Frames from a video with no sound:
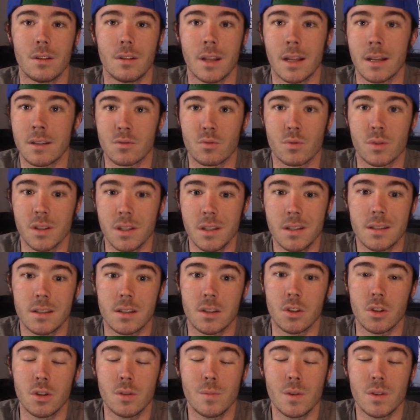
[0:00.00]
has released
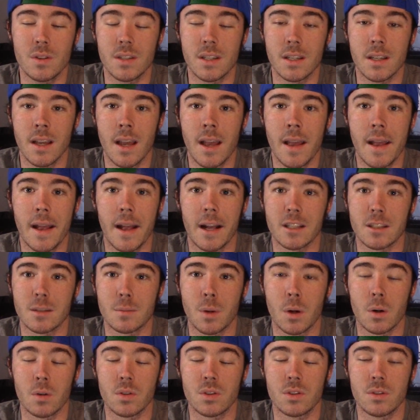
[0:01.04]
new music, as
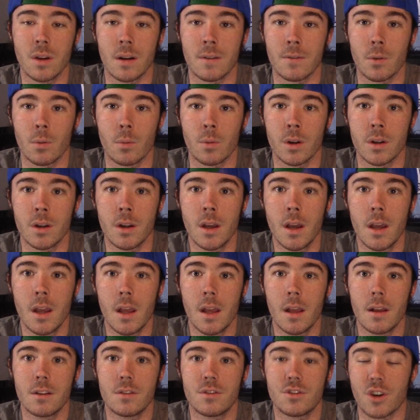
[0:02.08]
opposed to everyone
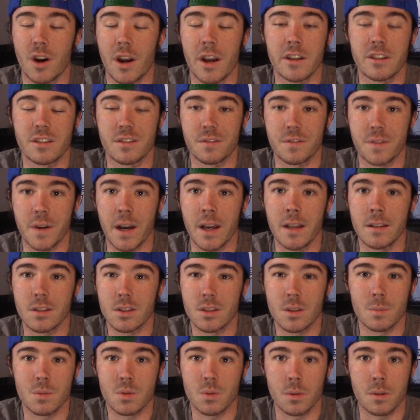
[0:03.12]
trying to find
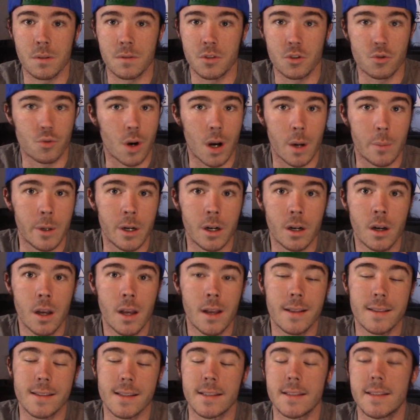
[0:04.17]
some sort of drama
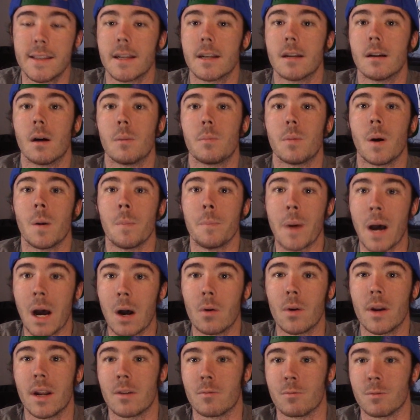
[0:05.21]
to dig up
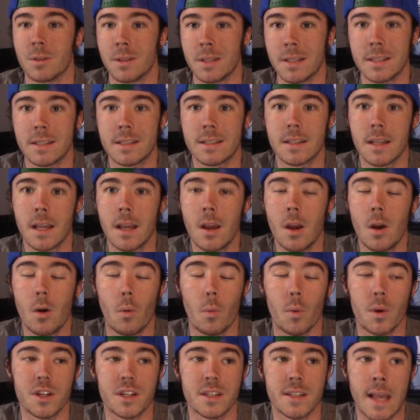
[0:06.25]
about a release,
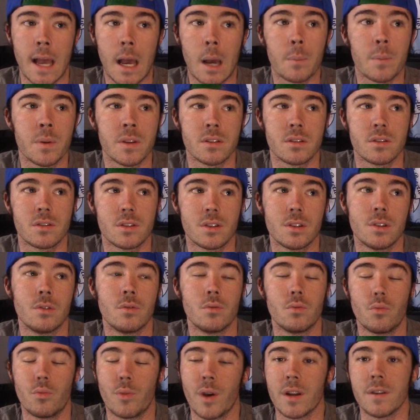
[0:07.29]
which has happened
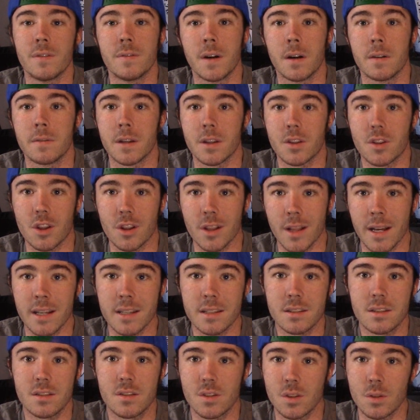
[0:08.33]
to Red Velvet the
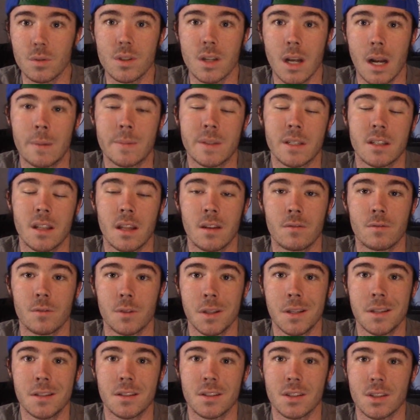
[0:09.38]
last 2 times that they've
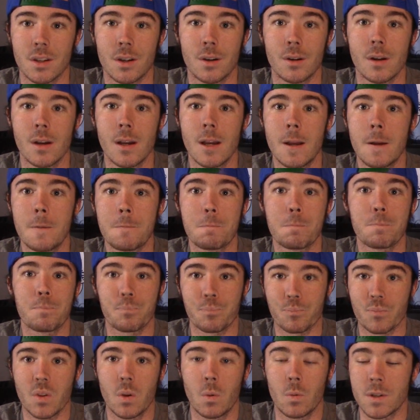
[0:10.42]
released a song,
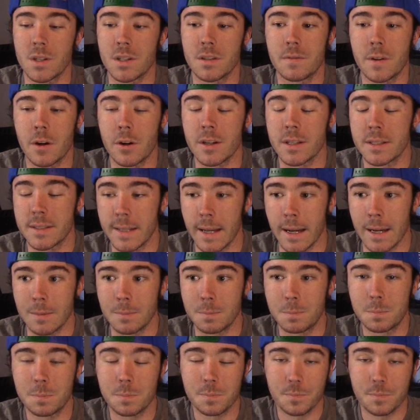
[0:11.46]
which is very sad.